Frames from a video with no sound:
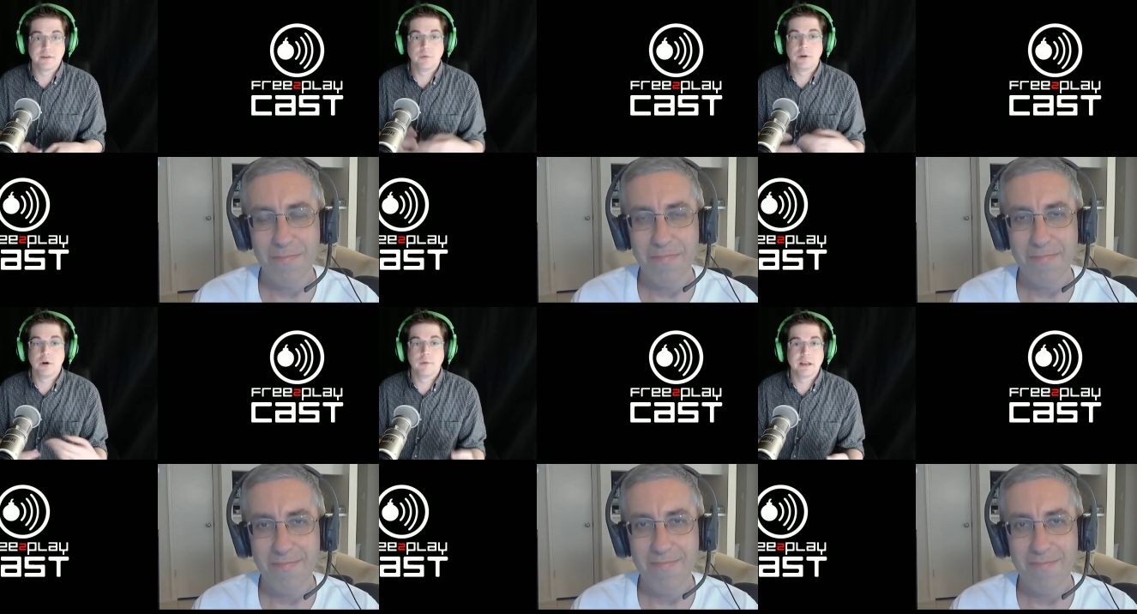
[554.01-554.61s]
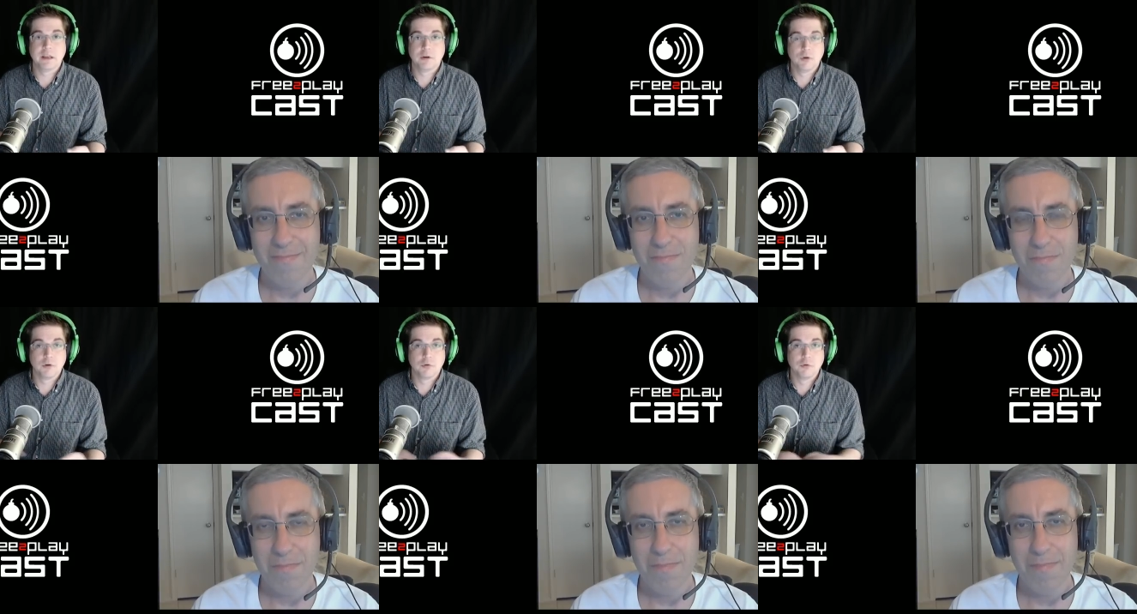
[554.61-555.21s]
Speaker 1: we had already
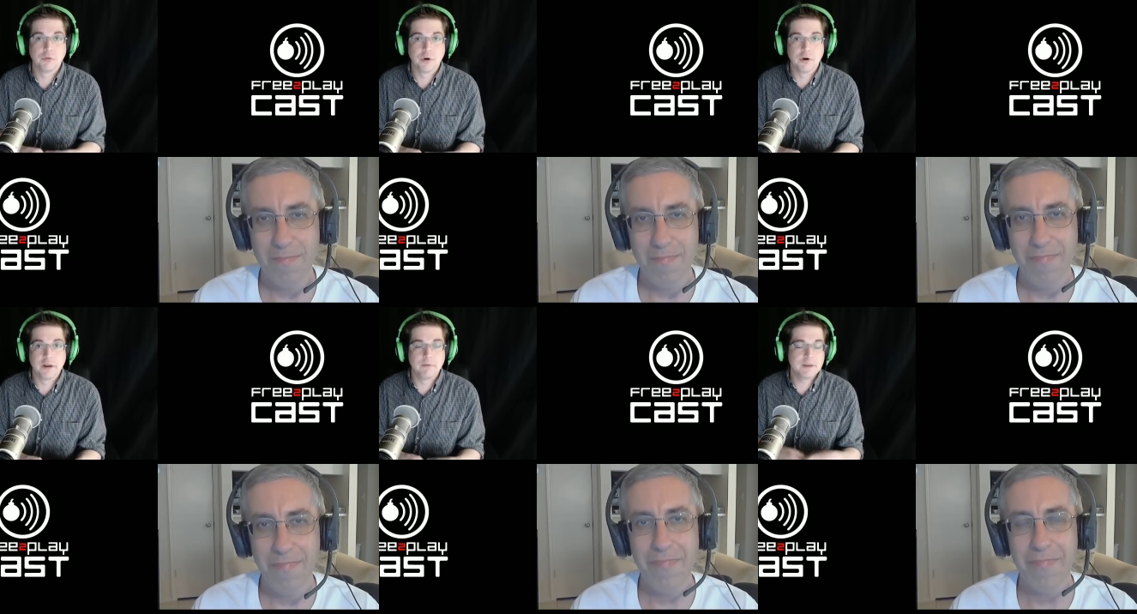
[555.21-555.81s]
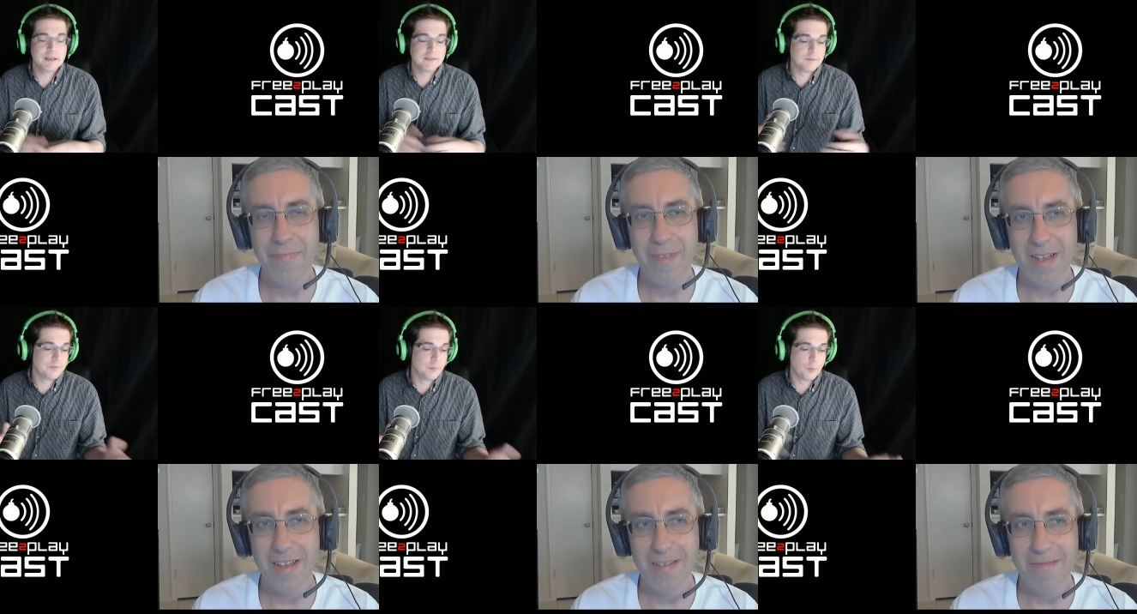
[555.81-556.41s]
accrued thirty, and you get them
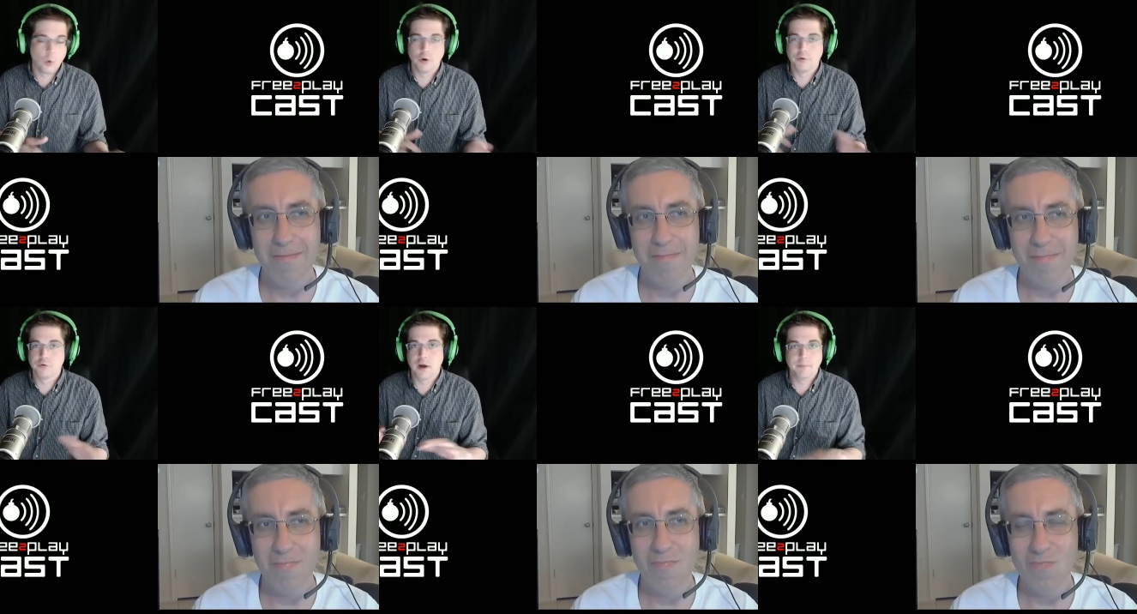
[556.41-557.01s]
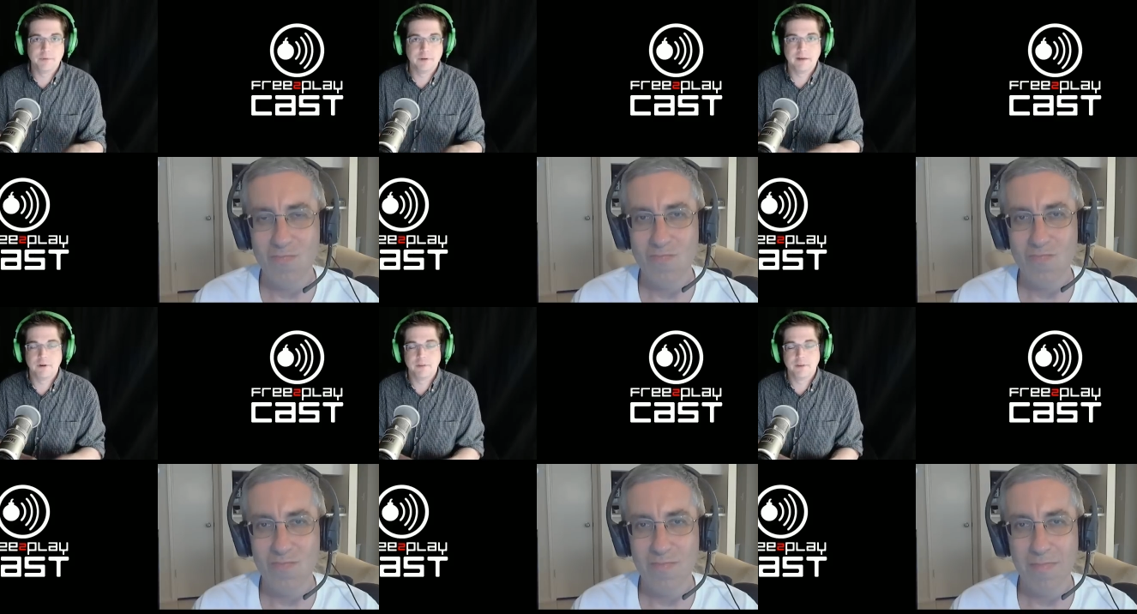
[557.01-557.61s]
from world drops and
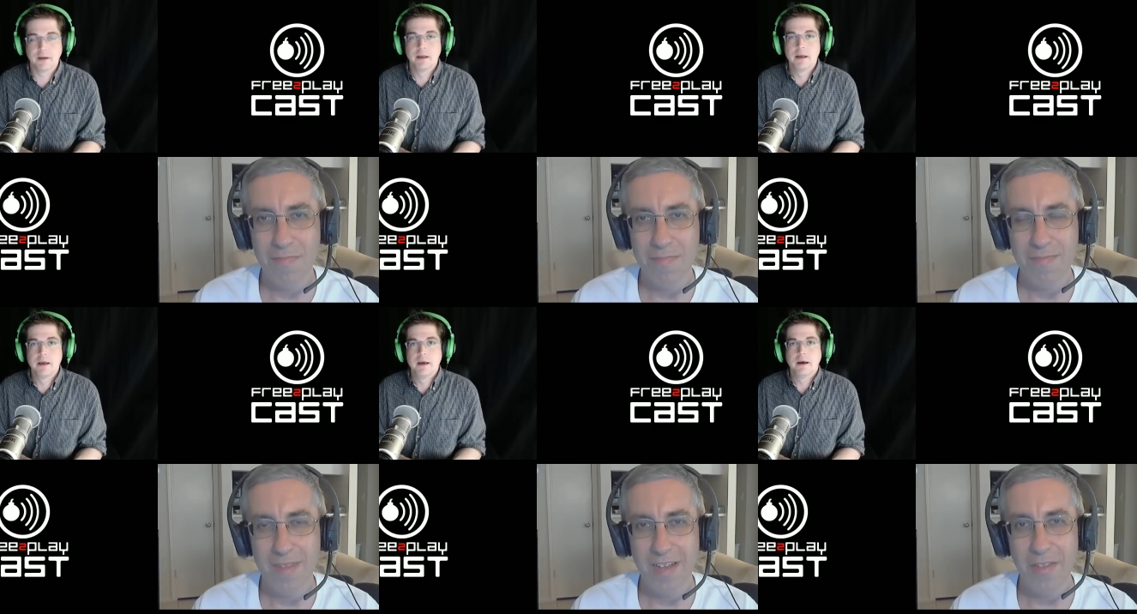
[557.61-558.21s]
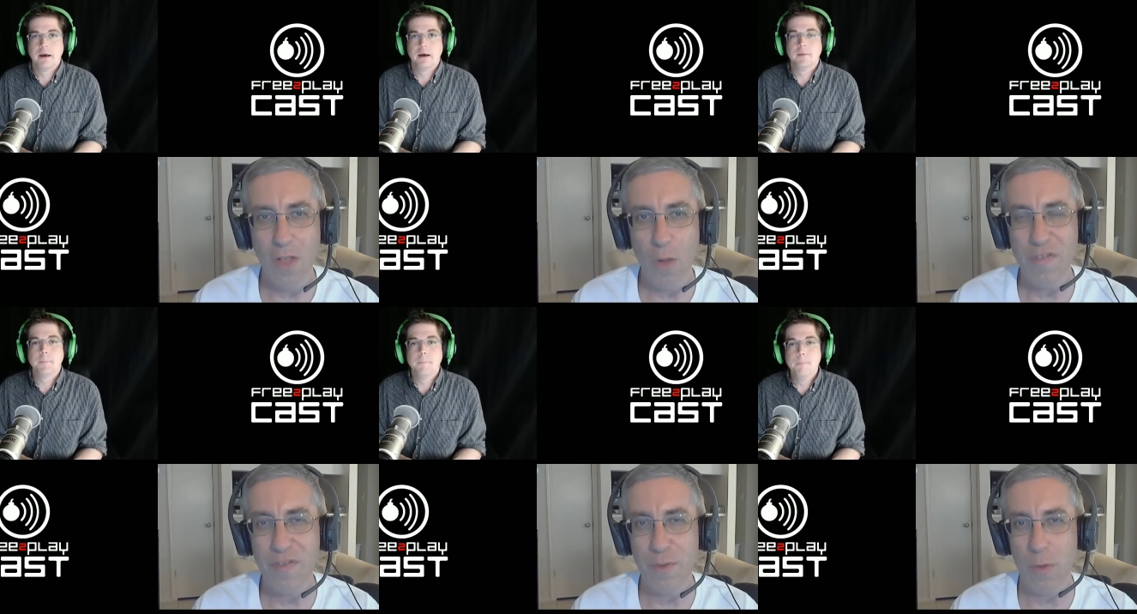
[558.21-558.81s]
everything.
Speaker 2: Uh, they'll always
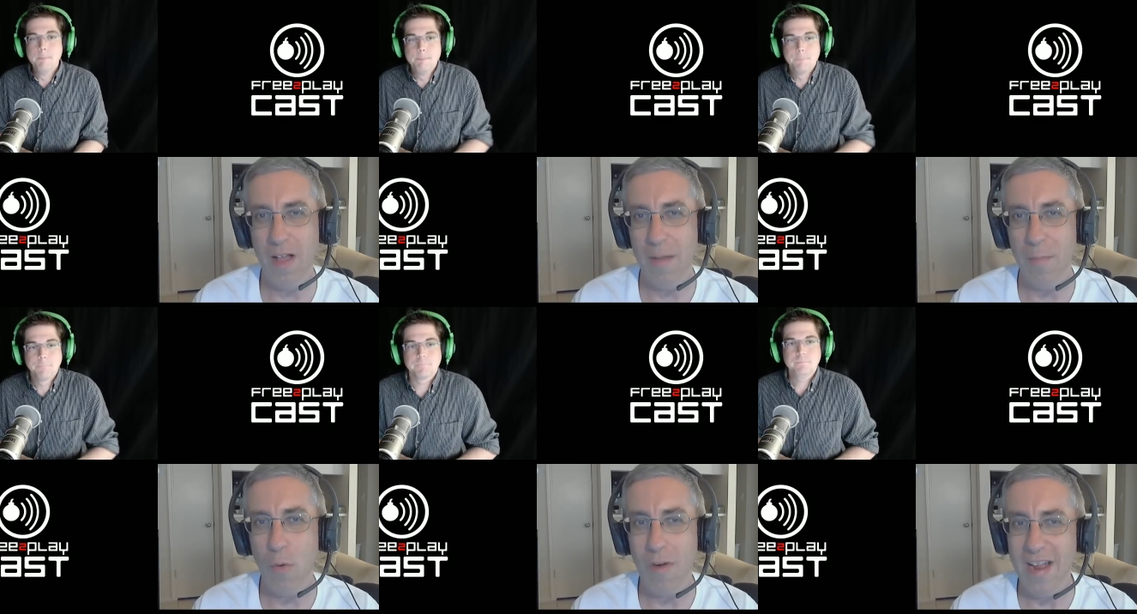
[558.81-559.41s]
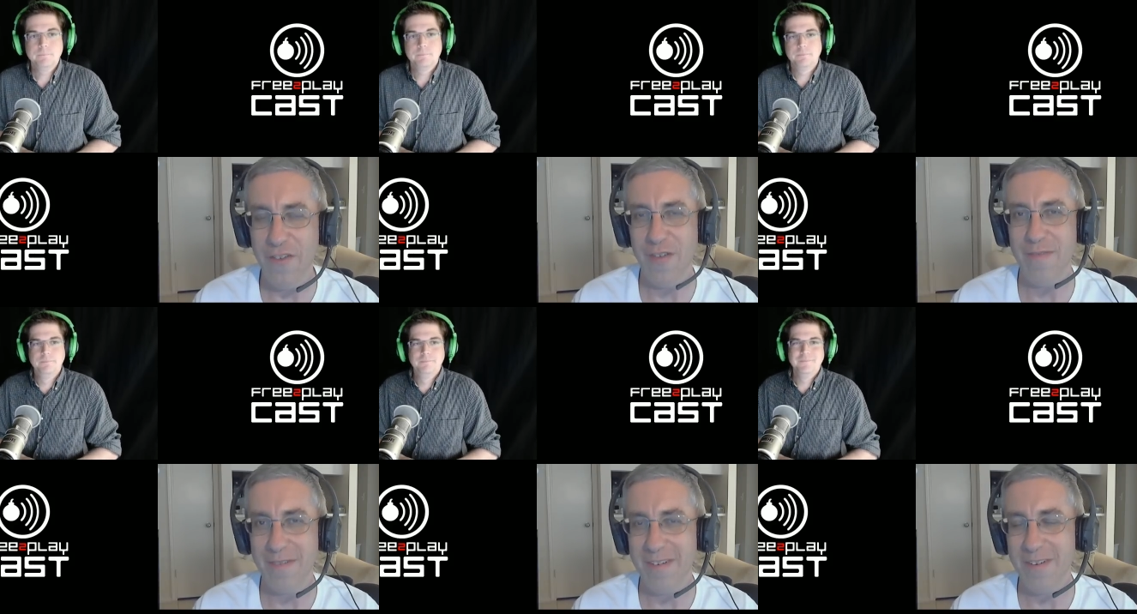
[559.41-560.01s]
throw a lot more at you
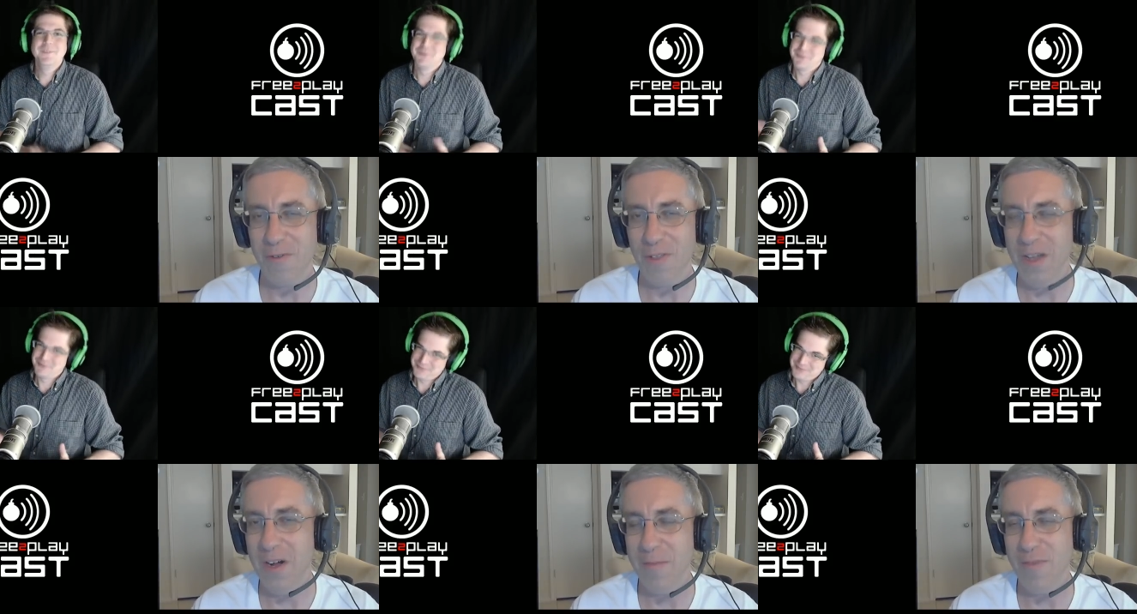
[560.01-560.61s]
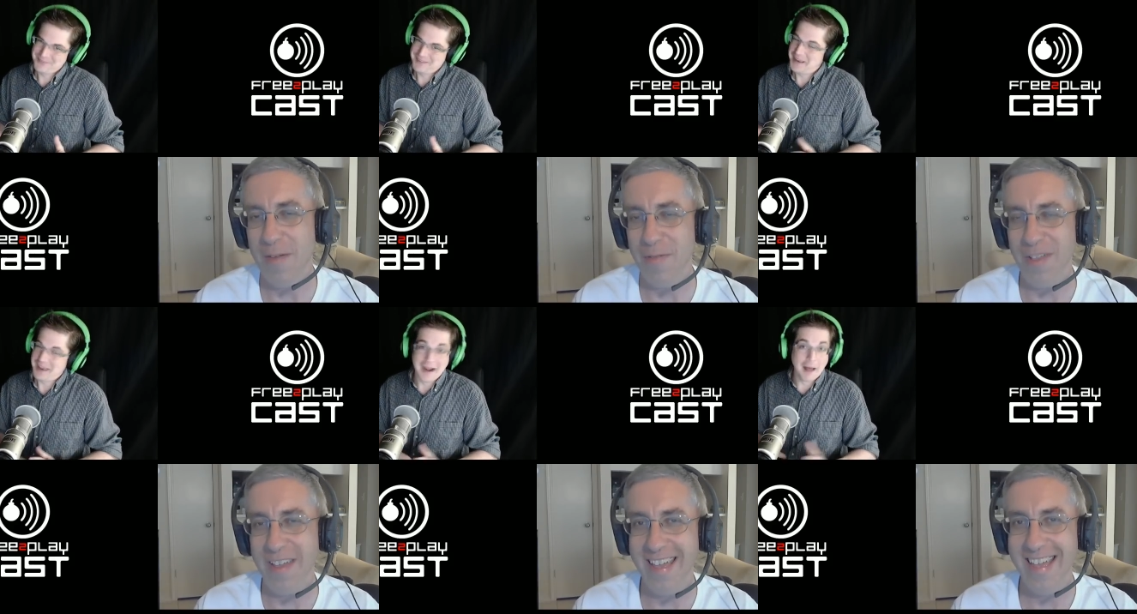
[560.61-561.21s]
early on, probably.
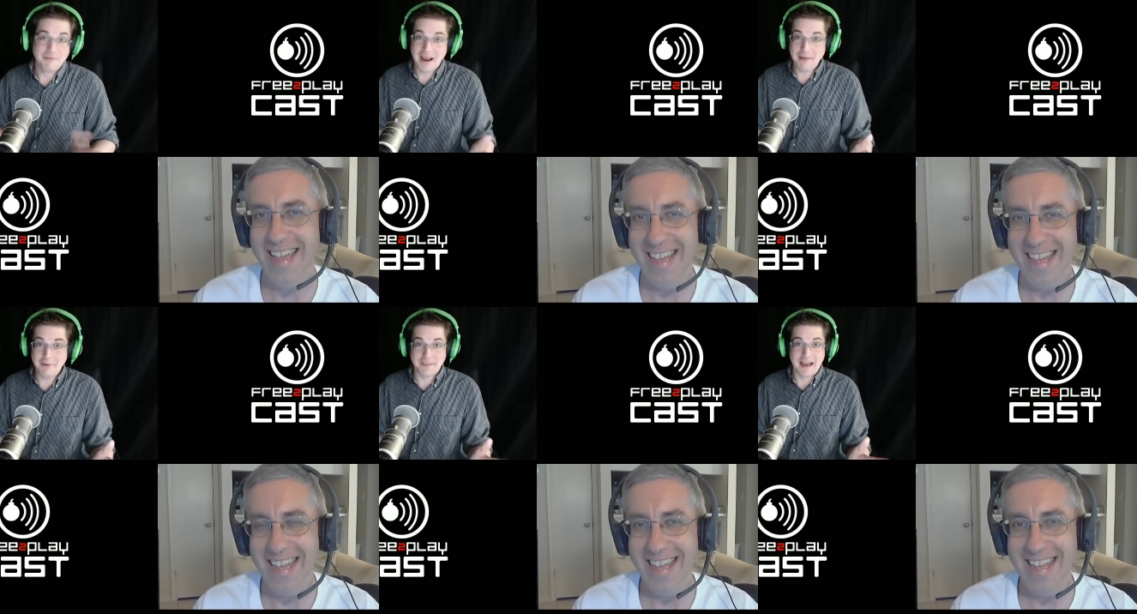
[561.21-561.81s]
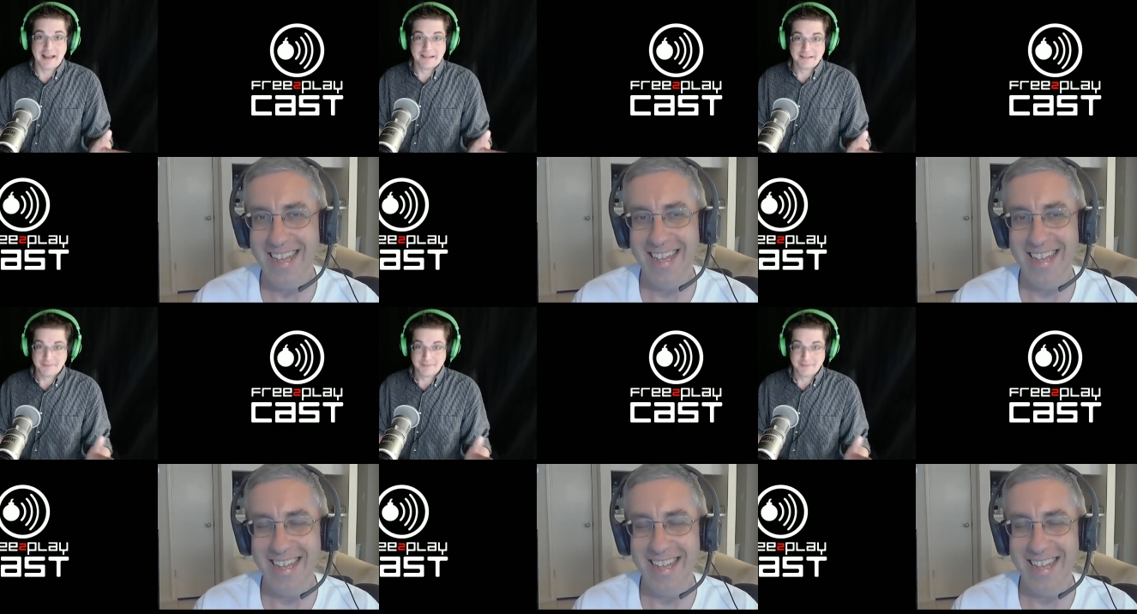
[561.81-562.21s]
Speaker 1: And I'm fine with that.